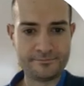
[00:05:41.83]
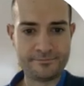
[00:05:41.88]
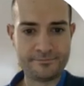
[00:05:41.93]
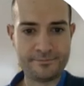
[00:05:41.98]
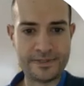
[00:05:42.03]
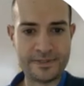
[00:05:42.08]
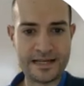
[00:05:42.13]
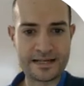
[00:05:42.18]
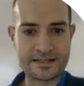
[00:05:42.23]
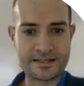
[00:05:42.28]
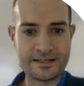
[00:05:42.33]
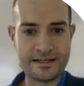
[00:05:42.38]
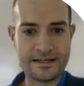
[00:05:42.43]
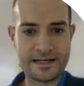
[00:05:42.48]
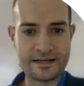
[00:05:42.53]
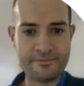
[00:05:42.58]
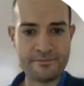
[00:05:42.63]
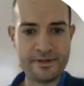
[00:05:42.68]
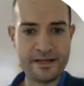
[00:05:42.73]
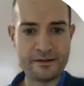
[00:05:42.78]
plus
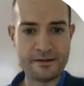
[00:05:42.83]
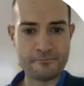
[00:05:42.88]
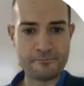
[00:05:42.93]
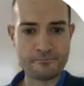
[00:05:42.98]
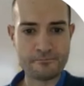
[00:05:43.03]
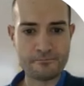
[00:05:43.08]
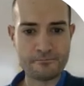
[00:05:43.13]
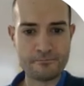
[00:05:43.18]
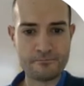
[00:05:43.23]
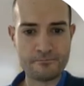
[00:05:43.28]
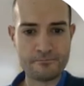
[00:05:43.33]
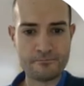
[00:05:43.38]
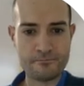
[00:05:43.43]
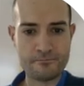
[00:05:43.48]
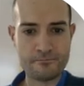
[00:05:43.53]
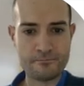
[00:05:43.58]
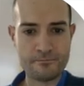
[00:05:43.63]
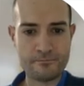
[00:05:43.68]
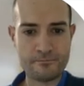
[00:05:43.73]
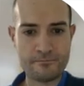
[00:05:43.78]
RB
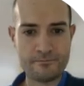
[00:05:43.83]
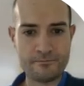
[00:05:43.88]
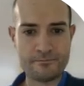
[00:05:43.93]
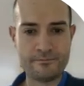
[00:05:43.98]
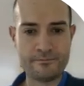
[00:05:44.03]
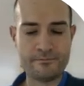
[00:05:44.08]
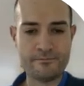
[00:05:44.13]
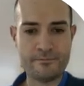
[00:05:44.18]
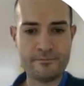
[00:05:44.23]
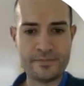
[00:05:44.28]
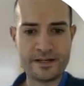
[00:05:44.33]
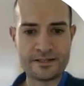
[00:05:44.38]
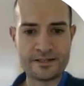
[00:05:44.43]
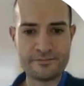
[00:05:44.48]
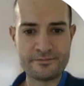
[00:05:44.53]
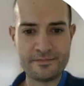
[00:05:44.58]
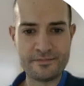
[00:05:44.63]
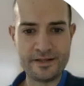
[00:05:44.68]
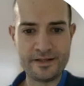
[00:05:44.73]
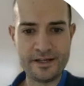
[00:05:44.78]
must
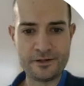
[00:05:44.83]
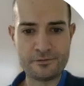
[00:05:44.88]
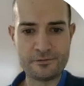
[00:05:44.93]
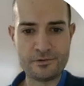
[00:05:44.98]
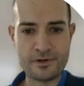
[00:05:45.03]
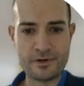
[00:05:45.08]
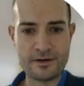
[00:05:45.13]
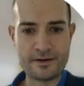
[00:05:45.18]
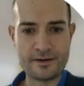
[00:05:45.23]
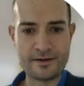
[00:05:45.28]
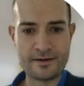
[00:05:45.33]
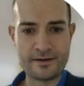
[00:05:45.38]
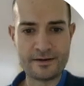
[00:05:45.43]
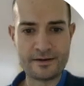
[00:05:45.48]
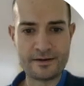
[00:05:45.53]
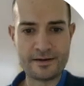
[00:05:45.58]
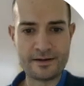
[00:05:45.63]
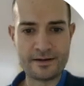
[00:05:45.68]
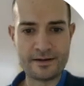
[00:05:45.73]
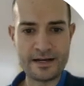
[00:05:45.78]
equal
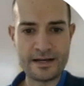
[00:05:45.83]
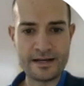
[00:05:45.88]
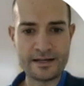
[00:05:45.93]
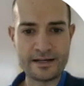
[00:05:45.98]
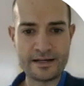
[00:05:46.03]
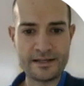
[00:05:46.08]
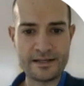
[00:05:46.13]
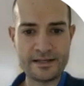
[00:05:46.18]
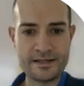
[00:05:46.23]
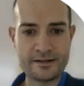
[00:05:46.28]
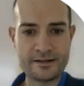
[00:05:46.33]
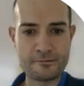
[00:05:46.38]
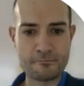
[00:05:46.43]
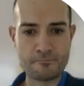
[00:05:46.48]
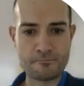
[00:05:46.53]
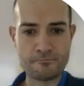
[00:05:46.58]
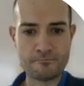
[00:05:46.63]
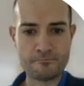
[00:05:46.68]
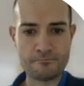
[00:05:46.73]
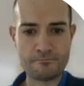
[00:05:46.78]
9 kN
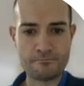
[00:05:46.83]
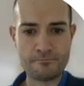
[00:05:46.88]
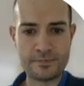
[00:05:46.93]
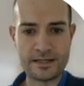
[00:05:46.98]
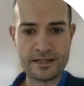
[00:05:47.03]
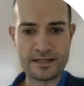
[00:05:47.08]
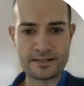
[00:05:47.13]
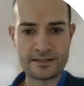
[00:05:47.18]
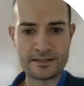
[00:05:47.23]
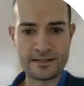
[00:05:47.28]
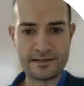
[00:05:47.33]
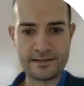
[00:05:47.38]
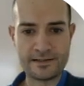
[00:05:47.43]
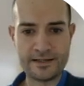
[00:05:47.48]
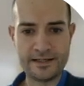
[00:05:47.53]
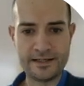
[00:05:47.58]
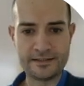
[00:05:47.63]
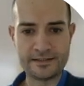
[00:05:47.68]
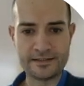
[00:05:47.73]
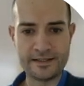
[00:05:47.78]
plus
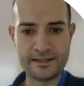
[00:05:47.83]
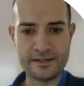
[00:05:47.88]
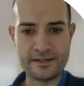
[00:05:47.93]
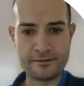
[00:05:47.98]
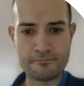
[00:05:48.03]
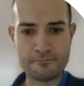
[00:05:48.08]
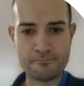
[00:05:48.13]
8 kN